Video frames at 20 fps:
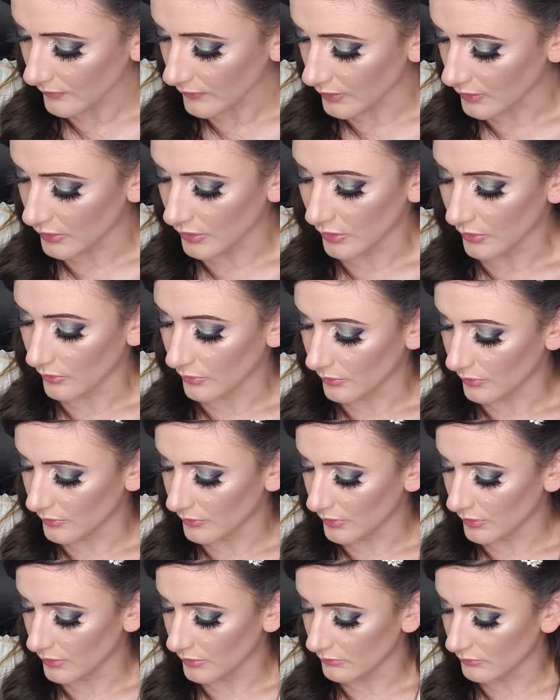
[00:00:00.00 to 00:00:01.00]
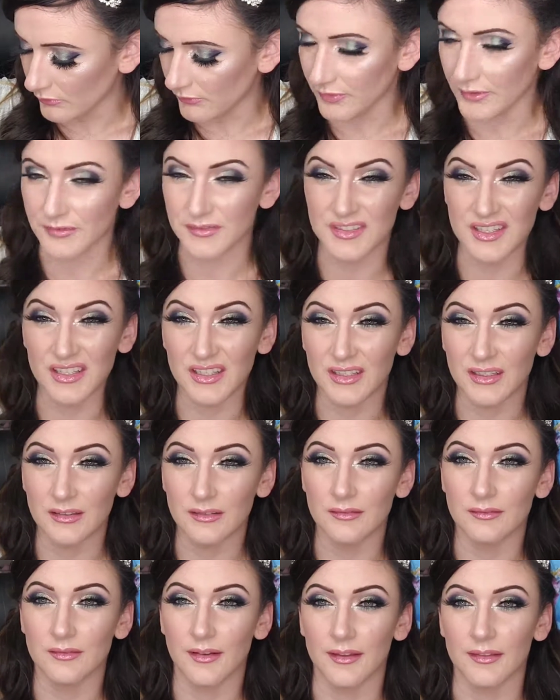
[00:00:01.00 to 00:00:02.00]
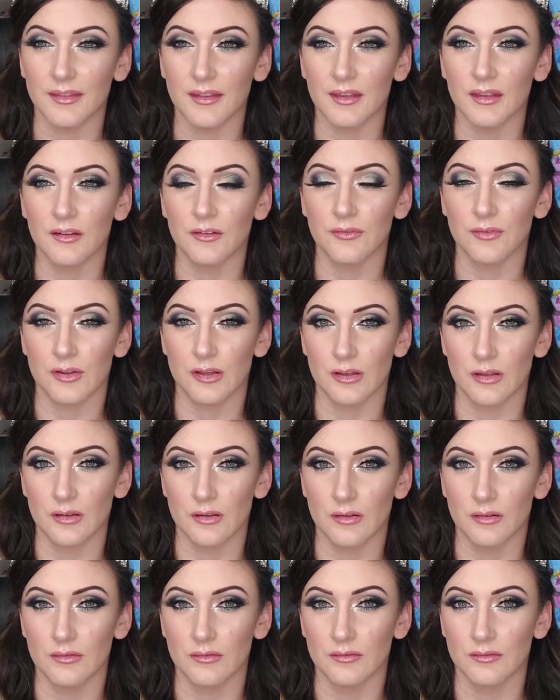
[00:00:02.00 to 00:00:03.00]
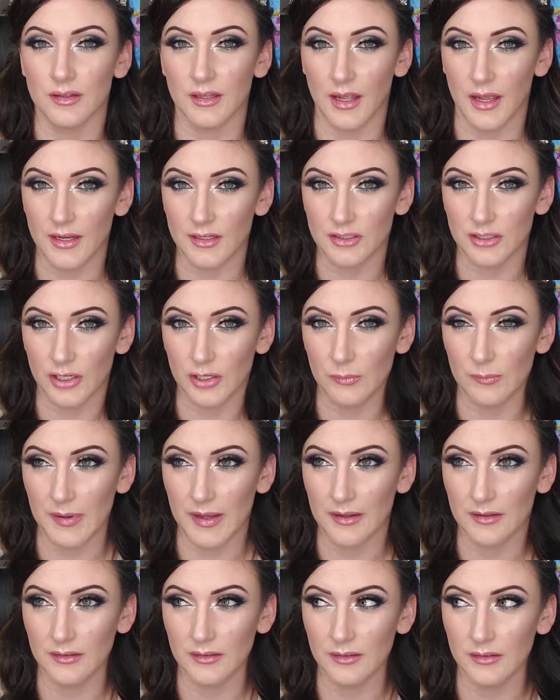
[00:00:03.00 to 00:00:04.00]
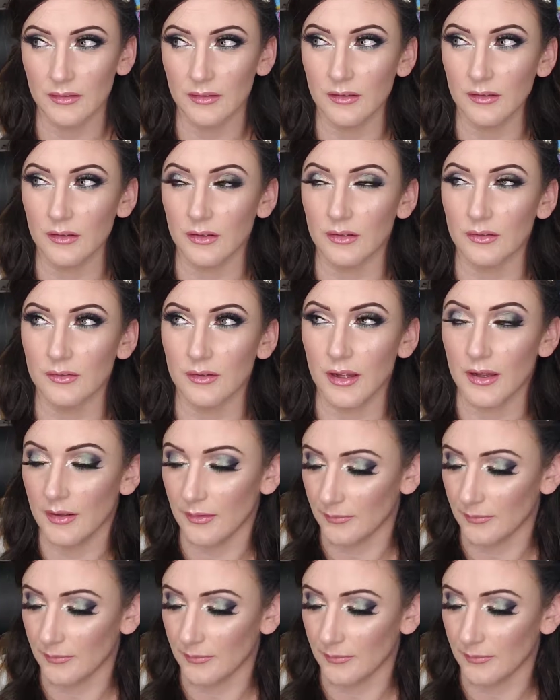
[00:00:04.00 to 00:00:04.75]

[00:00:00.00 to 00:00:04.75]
you know, 15, I think, for the eyeshadow palette or